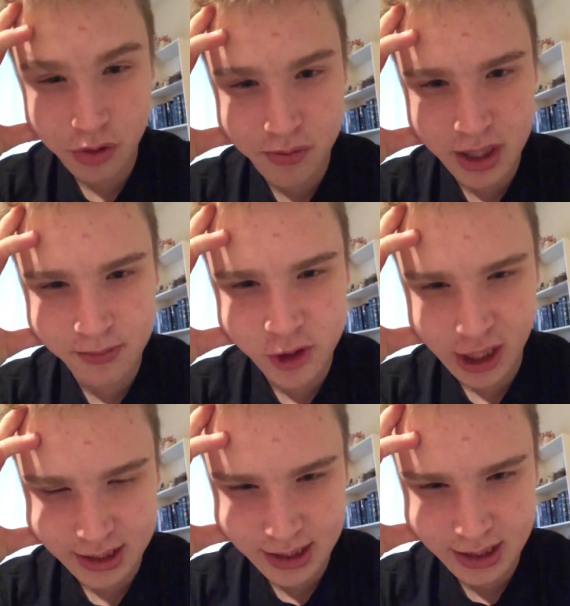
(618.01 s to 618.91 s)
well be
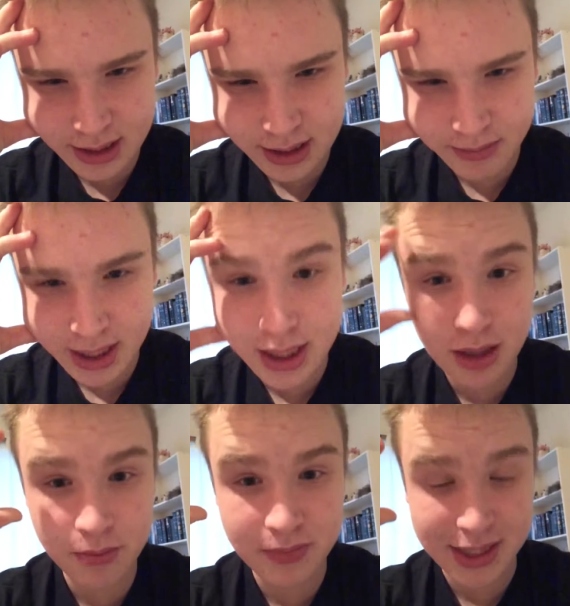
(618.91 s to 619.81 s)
objecting
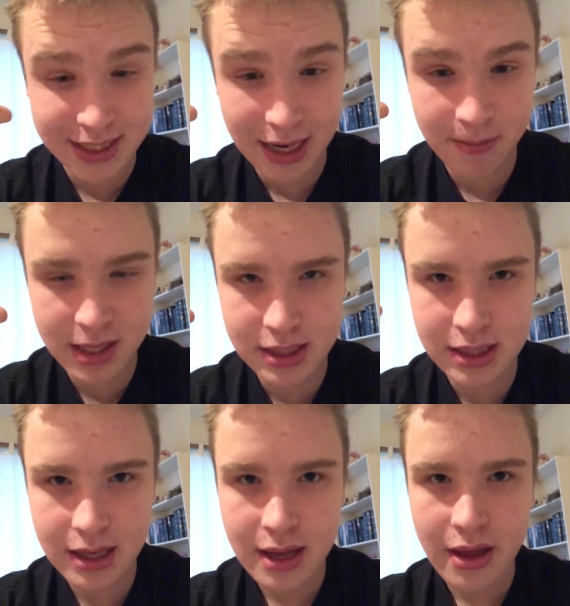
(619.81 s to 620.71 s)
my statement